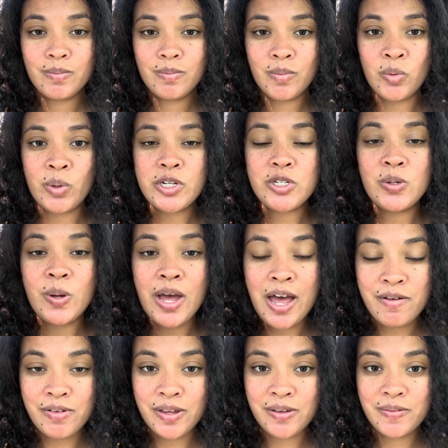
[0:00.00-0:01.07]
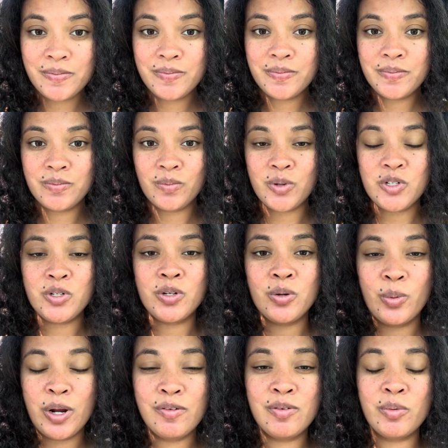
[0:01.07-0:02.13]
But once you have it, once you're
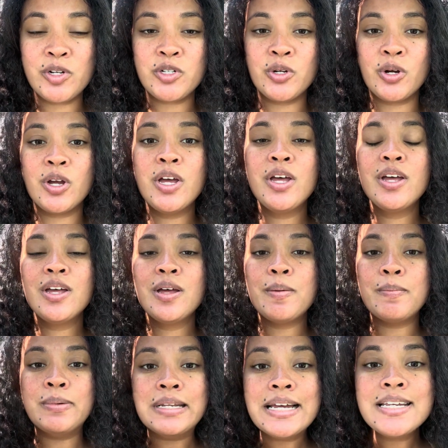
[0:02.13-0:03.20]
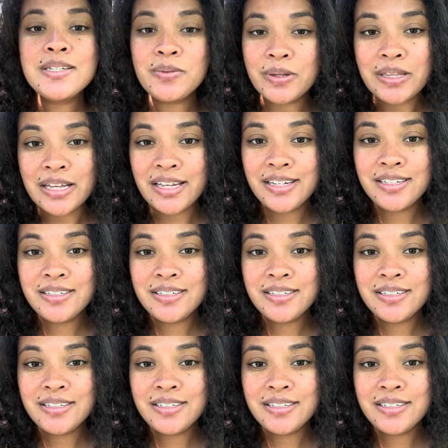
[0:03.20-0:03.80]
aware of it, once you're blessed with it,